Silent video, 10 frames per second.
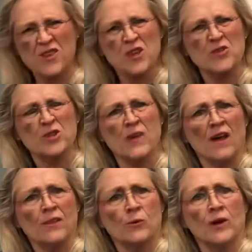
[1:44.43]
think you
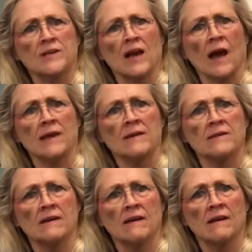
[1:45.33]
spell the word kite?
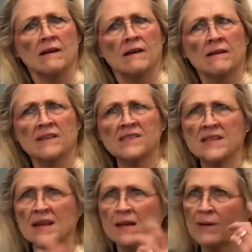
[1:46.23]
Let's
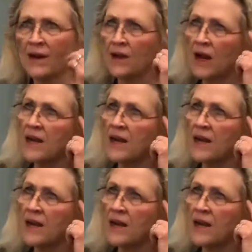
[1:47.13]
think about